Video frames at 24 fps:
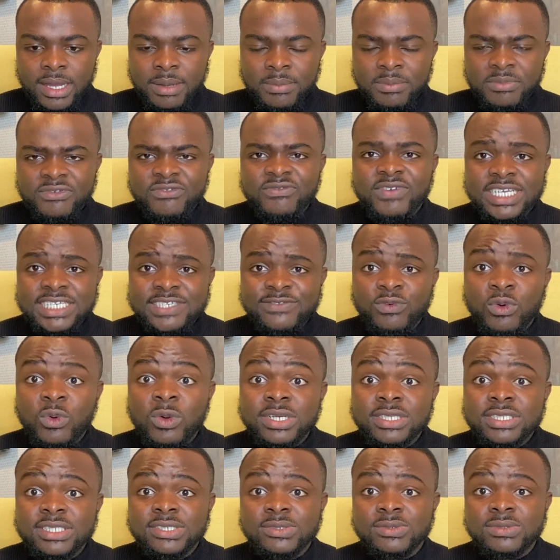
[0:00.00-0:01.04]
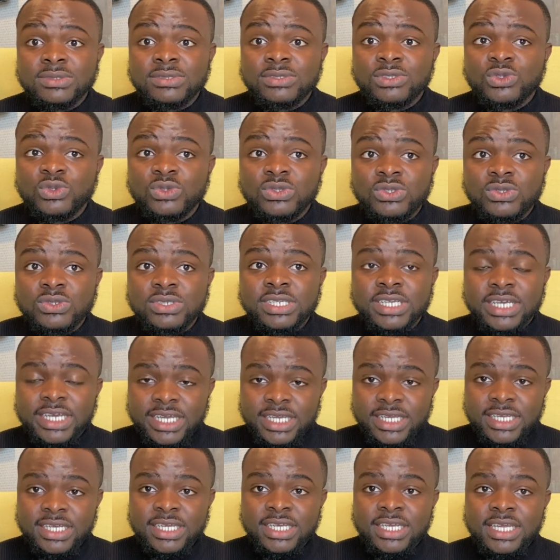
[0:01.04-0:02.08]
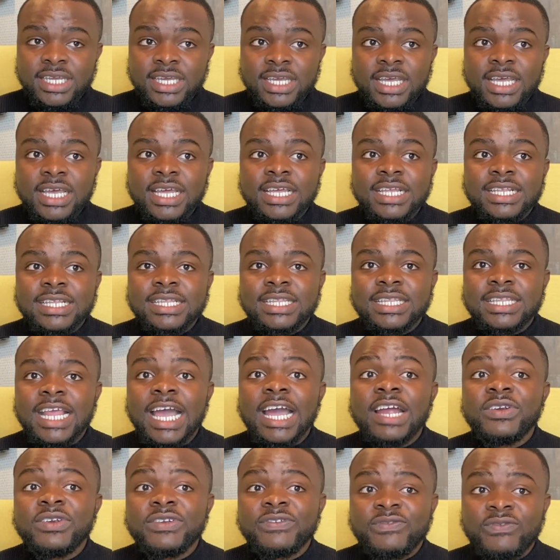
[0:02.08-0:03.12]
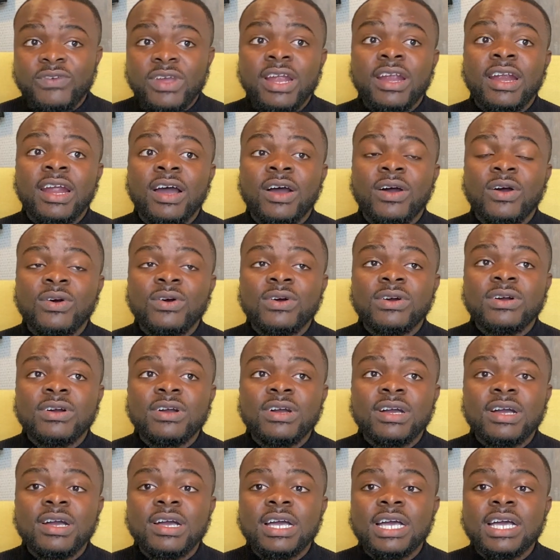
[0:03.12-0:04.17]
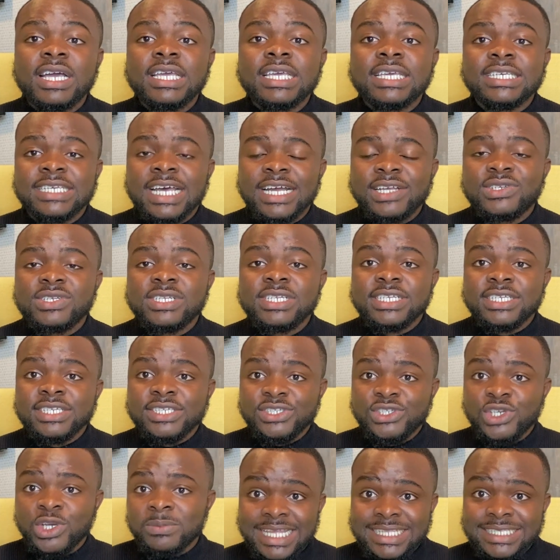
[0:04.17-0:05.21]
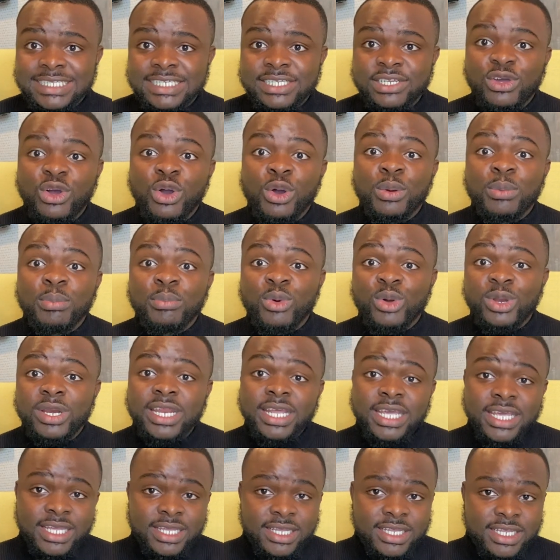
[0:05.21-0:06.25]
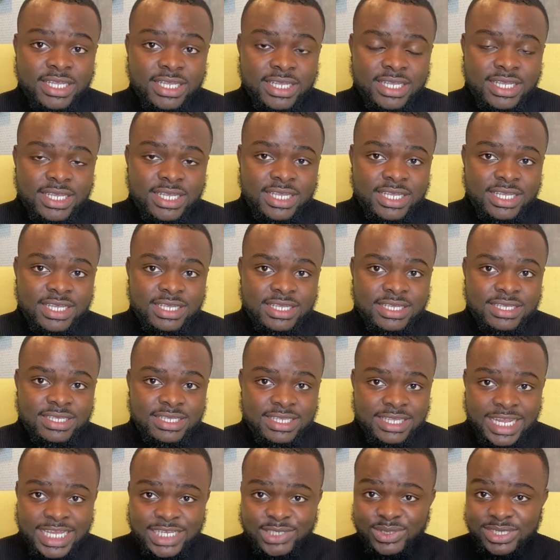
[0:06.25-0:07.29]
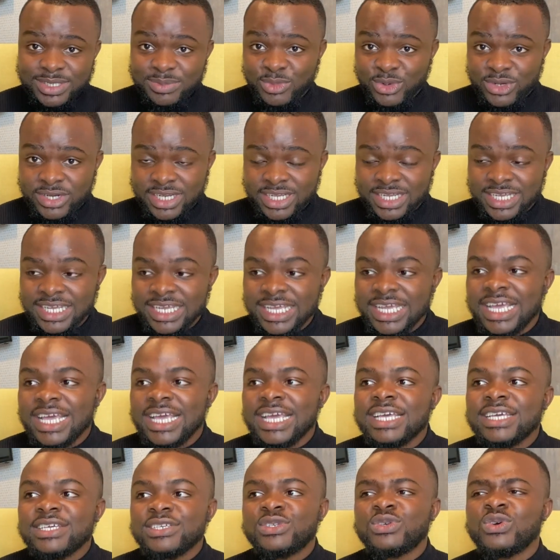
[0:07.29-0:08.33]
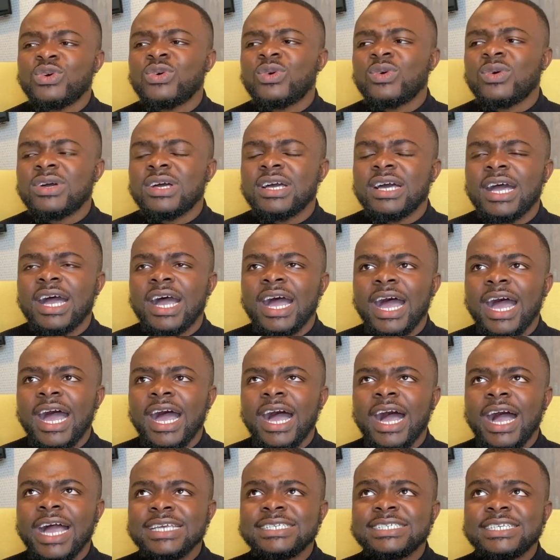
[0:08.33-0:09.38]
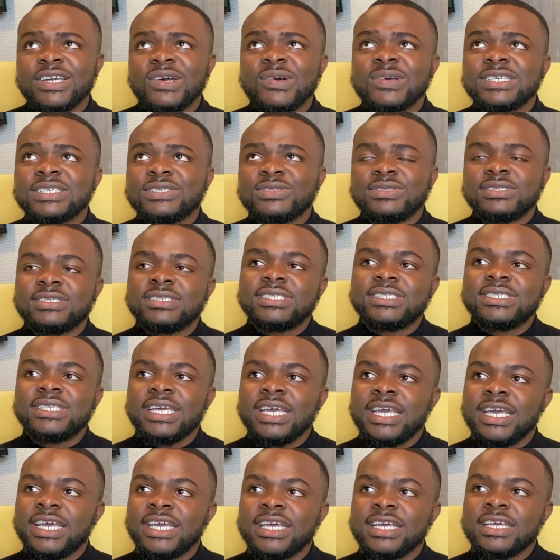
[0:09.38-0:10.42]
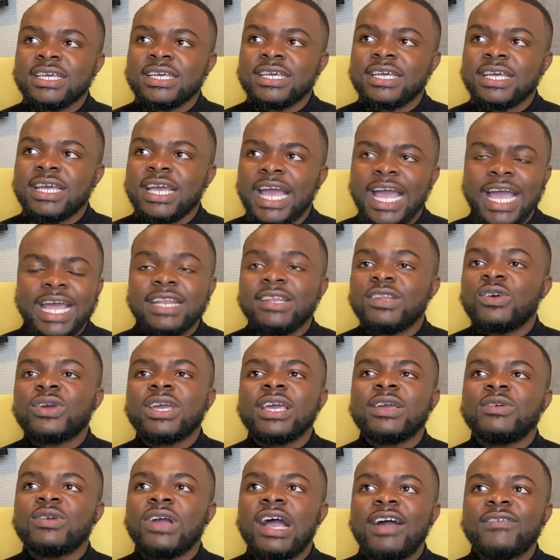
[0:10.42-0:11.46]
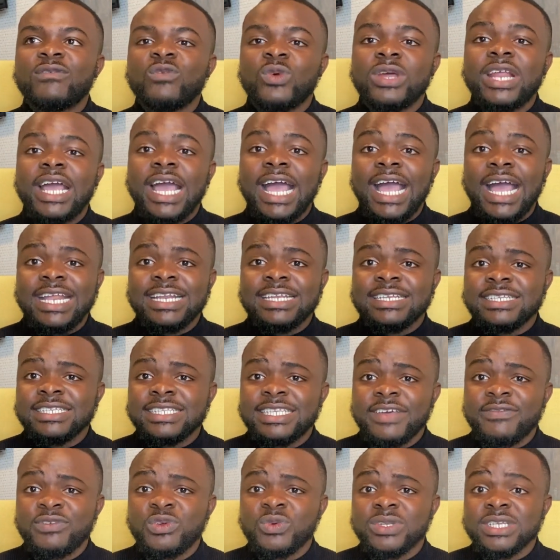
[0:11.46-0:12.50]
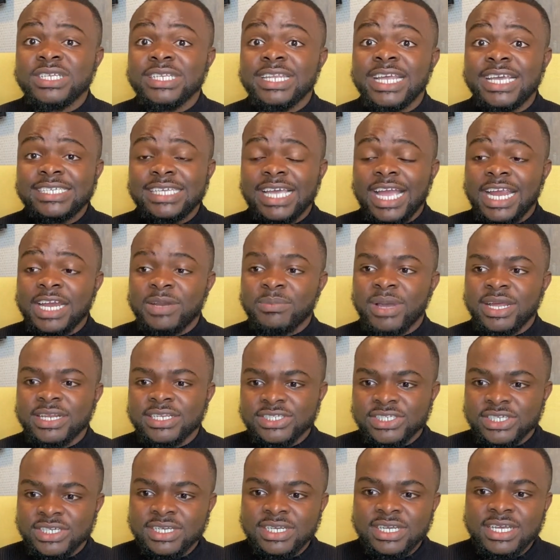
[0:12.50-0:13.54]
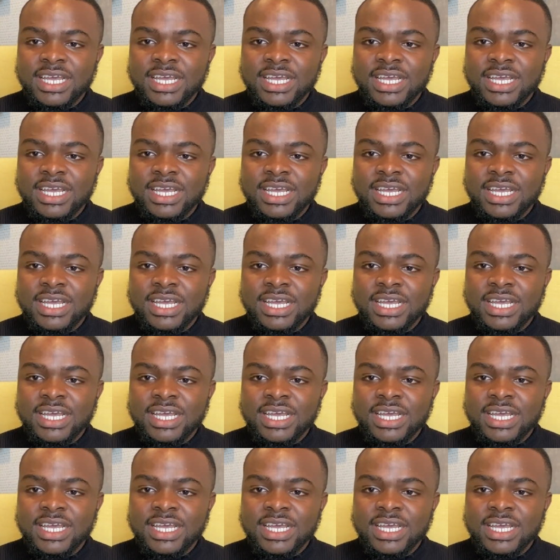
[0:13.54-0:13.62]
Fast forward to today, that referral is actually the job starting on Monday, next week Monday. So I say all this to say, and okay, when I had an interview with the next hiring manager,